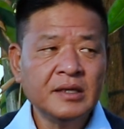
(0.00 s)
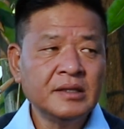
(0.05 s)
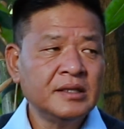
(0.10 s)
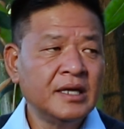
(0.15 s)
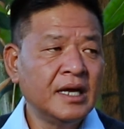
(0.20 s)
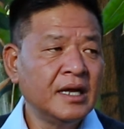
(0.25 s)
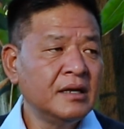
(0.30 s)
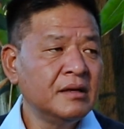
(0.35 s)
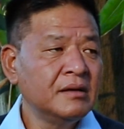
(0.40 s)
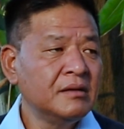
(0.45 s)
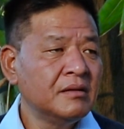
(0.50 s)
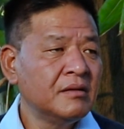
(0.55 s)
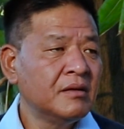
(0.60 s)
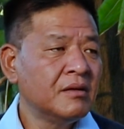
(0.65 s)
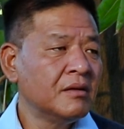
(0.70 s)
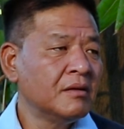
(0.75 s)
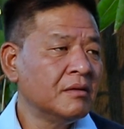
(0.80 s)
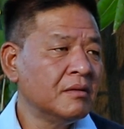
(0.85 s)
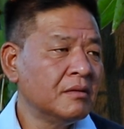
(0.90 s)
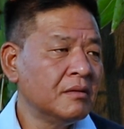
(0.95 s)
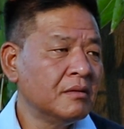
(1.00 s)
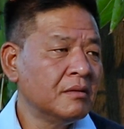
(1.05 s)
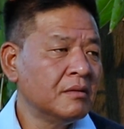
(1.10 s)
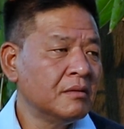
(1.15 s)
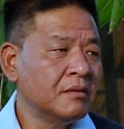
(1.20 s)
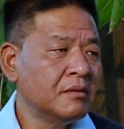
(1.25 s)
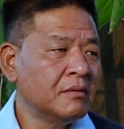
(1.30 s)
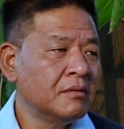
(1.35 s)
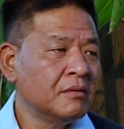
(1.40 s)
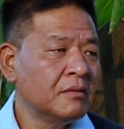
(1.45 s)
Then
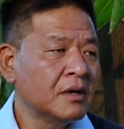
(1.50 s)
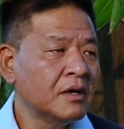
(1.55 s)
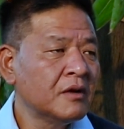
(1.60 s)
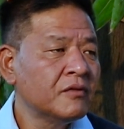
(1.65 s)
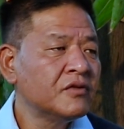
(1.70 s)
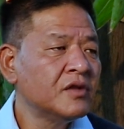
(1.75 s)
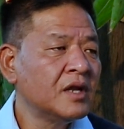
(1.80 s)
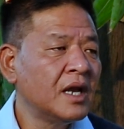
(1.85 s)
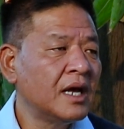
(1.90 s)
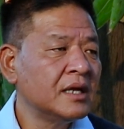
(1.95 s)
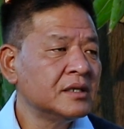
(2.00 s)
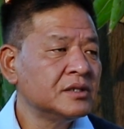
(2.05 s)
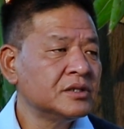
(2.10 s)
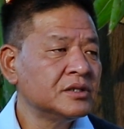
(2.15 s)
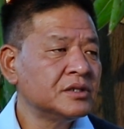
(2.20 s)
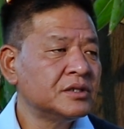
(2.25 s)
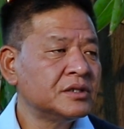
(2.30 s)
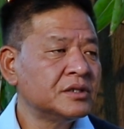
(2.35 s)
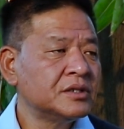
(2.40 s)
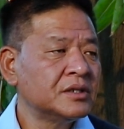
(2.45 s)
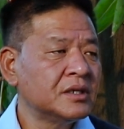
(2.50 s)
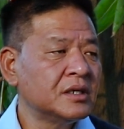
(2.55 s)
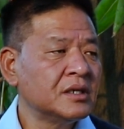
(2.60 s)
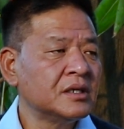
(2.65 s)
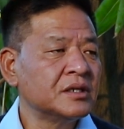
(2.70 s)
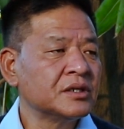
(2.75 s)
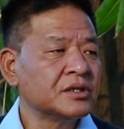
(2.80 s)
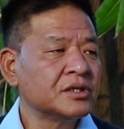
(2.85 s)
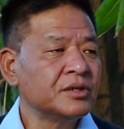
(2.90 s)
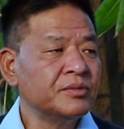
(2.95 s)
one of the larger
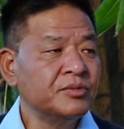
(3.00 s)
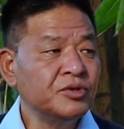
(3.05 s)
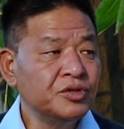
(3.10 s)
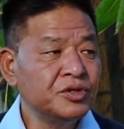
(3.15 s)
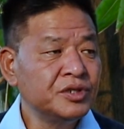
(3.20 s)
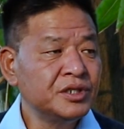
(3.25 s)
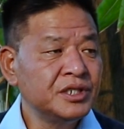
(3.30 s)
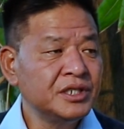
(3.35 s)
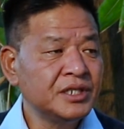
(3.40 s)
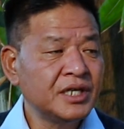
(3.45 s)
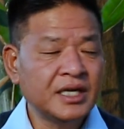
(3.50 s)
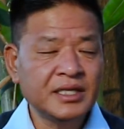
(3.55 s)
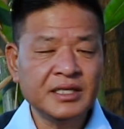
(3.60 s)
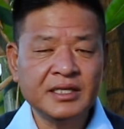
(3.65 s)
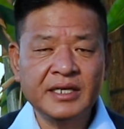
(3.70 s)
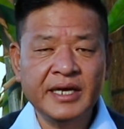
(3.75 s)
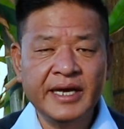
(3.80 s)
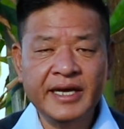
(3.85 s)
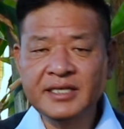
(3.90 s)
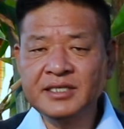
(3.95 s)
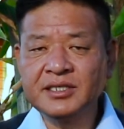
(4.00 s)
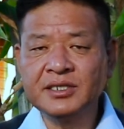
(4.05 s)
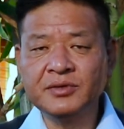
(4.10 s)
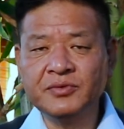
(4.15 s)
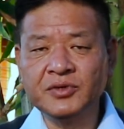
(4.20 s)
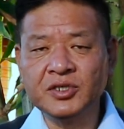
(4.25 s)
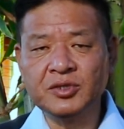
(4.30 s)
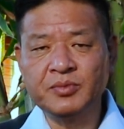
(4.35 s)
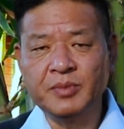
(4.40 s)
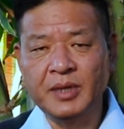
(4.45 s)
community are the
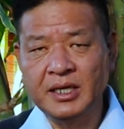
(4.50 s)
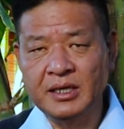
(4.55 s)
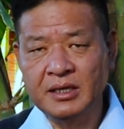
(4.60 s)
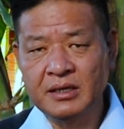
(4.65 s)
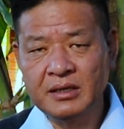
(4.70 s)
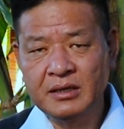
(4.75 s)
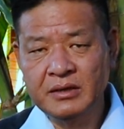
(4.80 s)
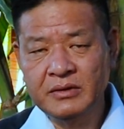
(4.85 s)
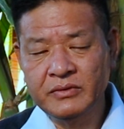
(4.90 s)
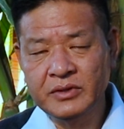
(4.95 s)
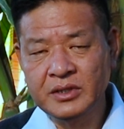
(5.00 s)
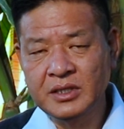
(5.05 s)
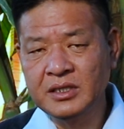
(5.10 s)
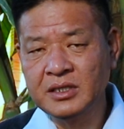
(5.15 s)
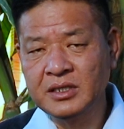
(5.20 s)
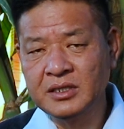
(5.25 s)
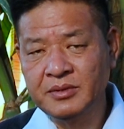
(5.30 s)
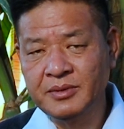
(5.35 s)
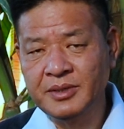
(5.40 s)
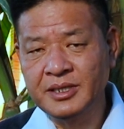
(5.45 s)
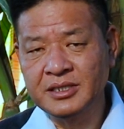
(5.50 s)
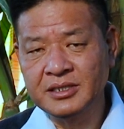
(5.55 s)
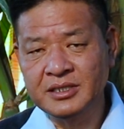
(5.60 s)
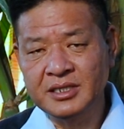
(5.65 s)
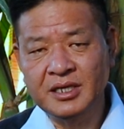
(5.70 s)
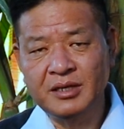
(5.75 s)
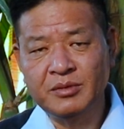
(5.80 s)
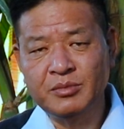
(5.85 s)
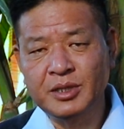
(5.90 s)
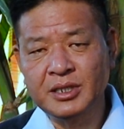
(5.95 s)
ex-servicemen within the Tibetan
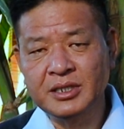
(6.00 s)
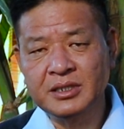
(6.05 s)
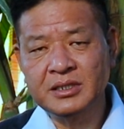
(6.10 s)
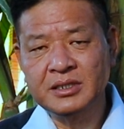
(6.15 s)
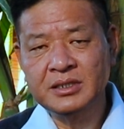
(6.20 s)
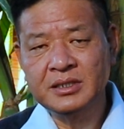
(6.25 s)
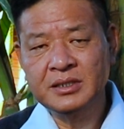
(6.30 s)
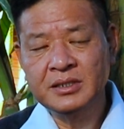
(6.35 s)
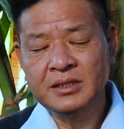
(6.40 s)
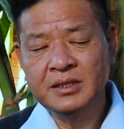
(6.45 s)
settlement.